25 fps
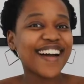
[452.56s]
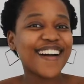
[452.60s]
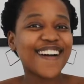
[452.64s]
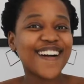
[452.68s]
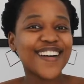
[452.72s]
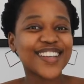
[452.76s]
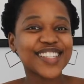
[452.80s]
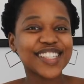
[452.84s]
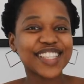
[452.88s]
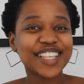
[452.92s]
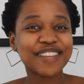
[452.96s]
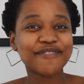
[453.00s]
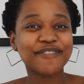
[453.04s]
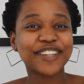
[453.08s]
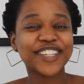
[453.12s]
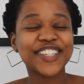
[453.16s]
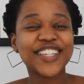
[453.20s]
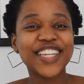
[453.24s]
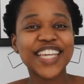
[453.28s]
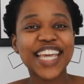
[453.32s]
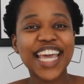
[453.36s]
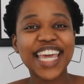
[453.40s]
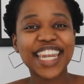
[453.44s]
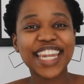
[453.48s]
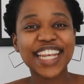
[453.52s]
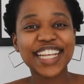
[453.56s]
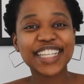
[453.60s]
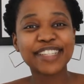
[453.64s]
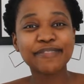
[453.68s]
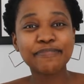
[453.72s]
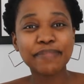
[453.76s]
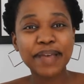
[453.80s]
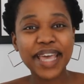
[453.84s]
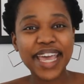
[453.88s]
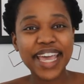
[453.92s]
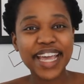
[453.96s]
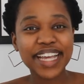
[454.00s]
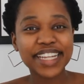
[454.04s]
ask them what you can
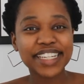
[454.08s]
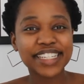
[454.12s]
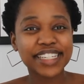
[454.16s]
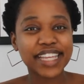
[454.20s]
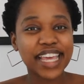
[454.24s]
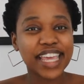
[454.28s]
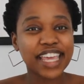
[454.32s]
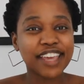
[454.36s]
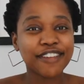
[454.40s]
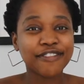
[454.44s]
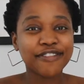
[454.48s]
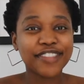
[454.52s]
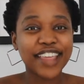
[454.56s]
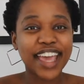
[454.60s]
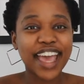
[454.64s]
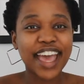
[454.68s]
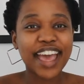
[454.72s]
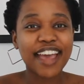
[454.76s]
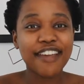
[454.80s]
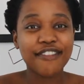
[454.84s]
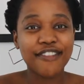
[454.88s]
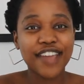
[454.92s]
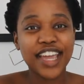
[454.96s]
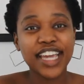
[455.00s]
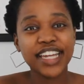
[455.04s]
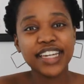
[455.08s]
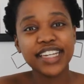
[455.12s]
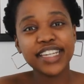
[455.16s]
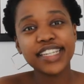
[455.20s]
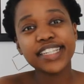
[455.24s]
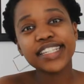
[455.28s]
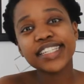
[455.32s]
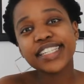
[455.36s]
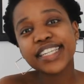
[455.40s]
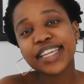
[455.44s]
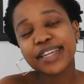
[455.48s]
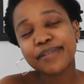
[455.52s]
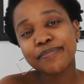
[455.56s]
expect, if they have any
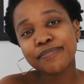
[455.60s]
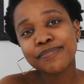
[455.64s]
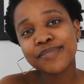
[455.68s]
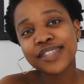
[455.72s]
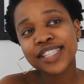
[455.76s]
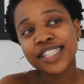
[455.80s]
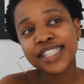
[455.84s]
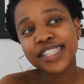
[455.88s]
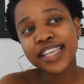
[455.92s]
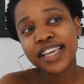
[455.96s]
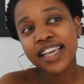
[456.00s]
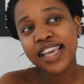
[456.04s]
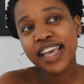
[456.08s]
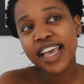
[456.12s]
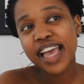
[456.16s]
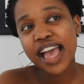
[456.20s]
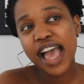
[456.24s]
tips.